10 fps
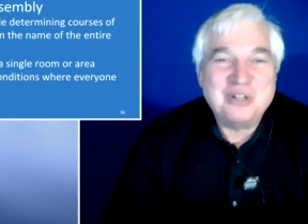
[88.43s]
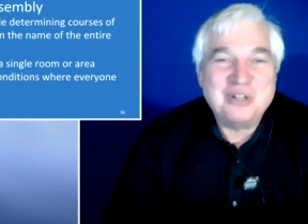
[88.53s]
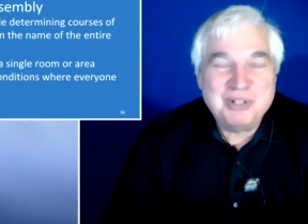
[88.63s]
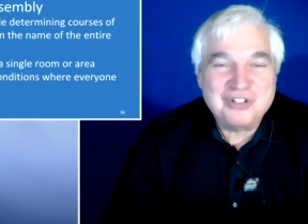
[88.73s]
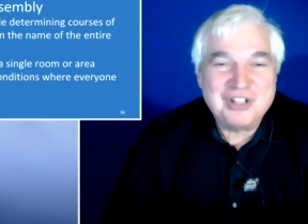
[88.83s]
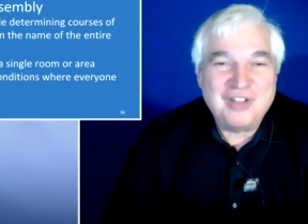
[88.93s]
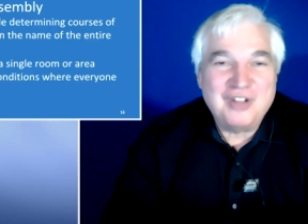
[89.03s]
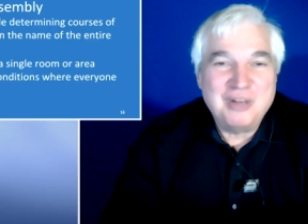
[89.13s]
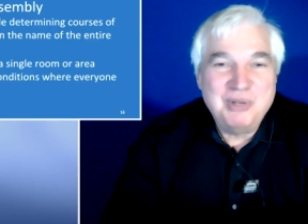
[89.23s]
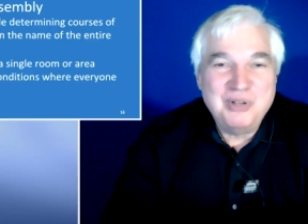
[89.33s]
can put yourself
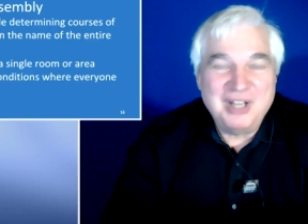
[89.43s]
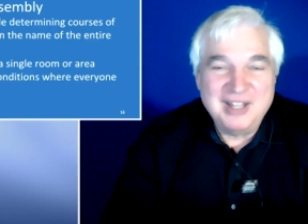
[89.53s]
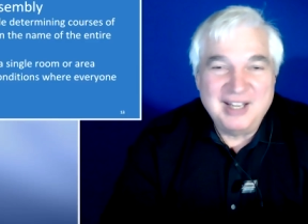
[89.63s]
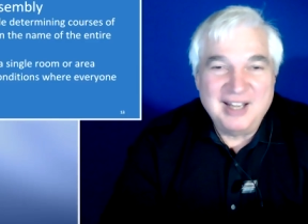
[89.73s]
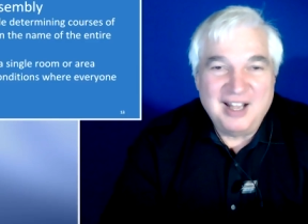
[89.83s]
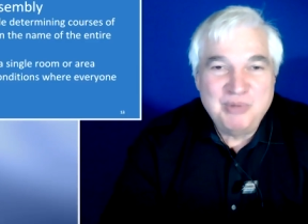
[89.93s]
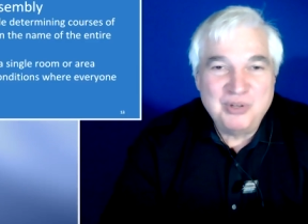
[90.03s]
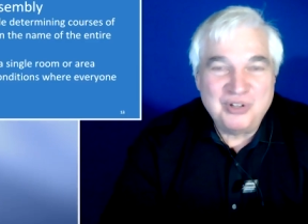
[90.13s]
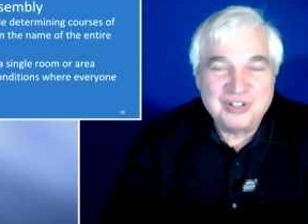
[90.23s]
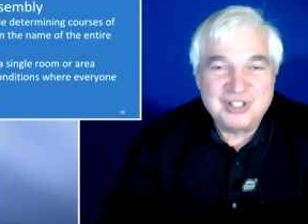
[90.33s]
on mute and then
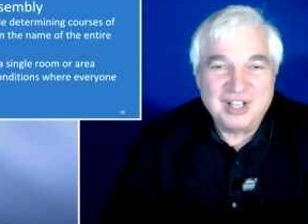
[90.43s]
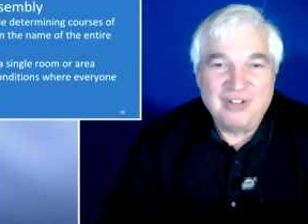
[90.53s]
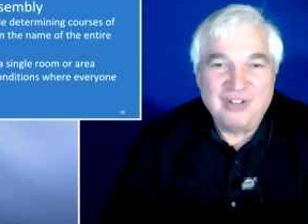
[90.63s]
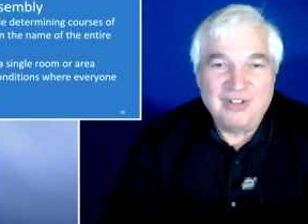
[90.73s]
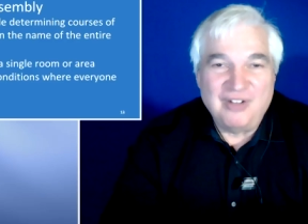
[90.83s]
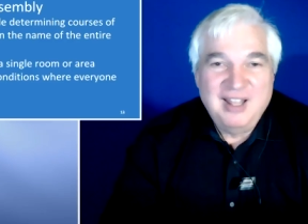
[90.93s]
unmute yourself.